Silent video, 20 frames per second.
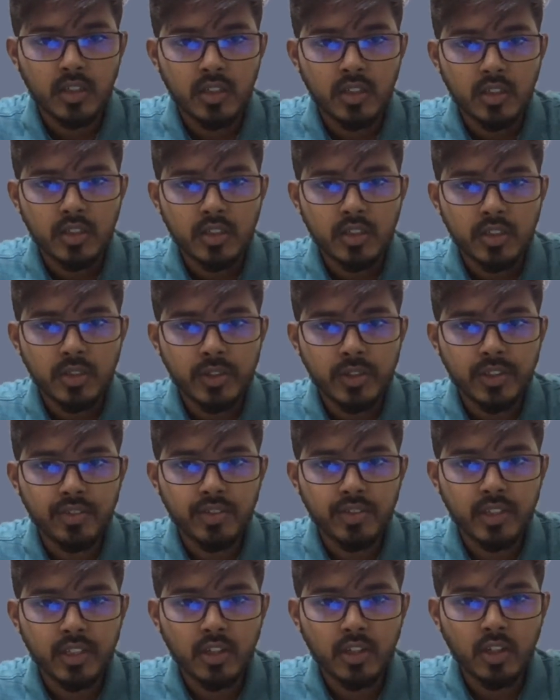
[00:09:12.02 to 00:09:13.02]
You can
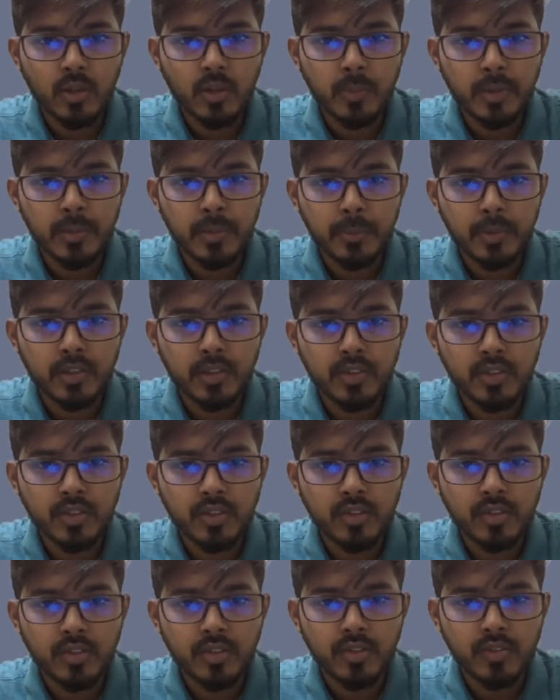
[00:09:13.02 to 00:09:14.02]
set component
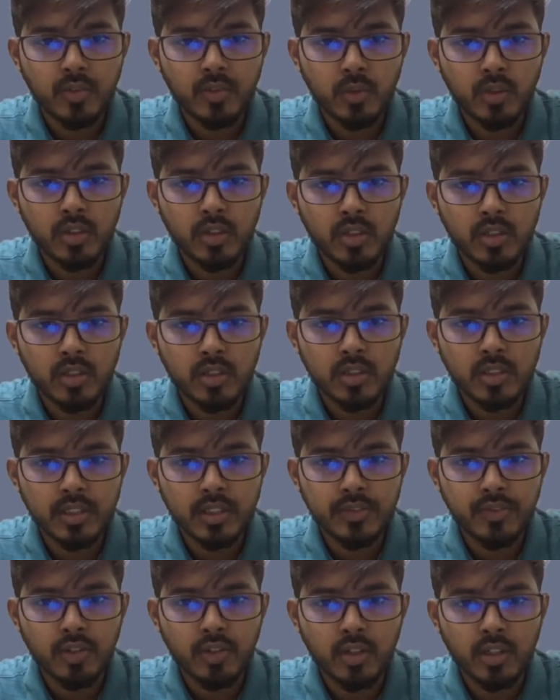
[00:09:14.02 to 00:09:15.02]
persons if you want.
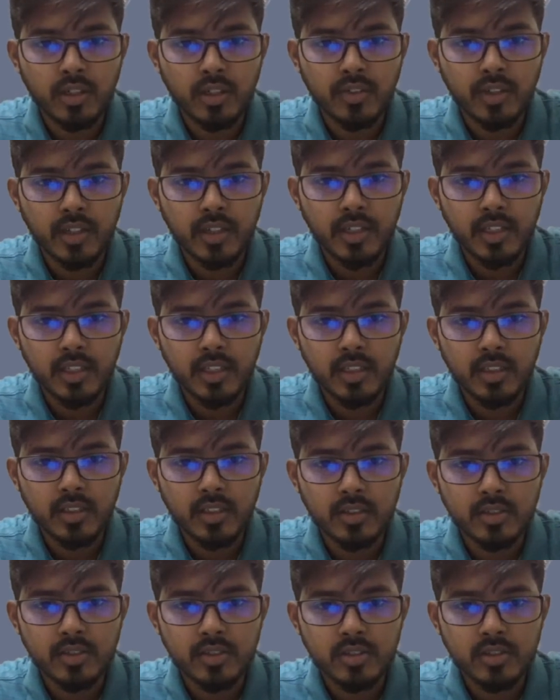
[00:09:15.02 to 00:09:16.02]
Default assignee
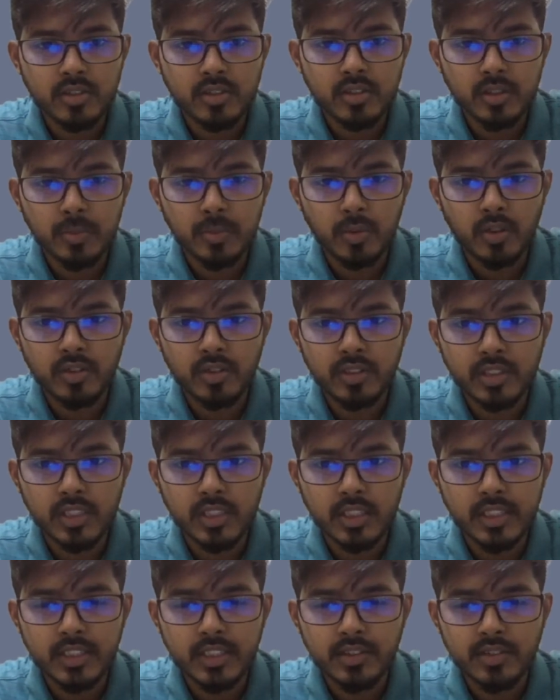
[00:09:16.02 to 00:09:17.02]
is the project
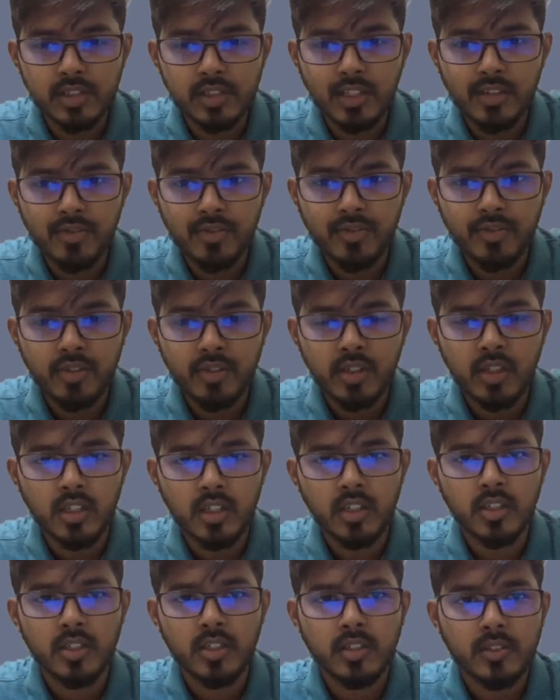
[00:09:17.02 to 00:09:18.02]
lead itself.
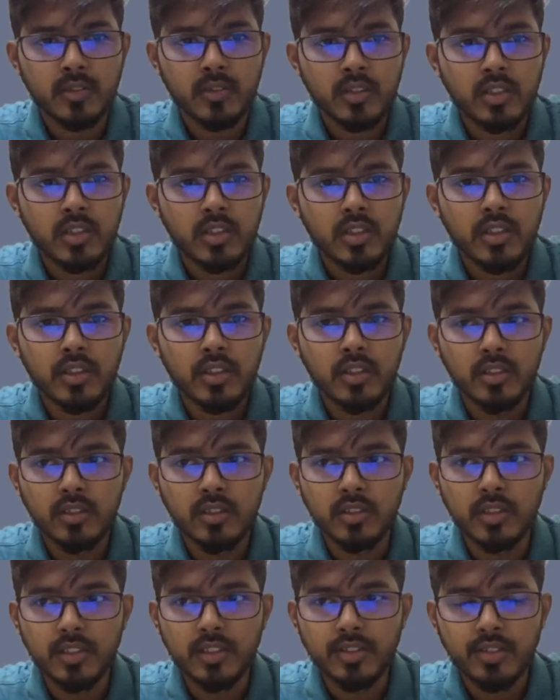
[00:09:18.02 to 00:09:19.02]

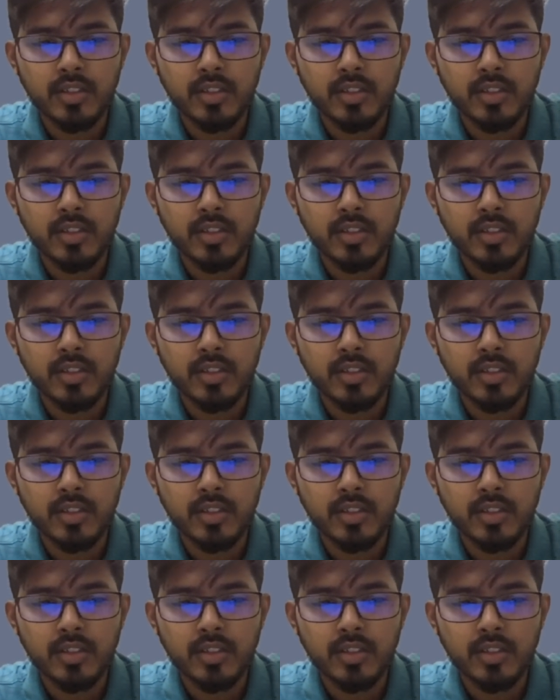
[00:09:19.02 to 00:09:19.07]
Yes.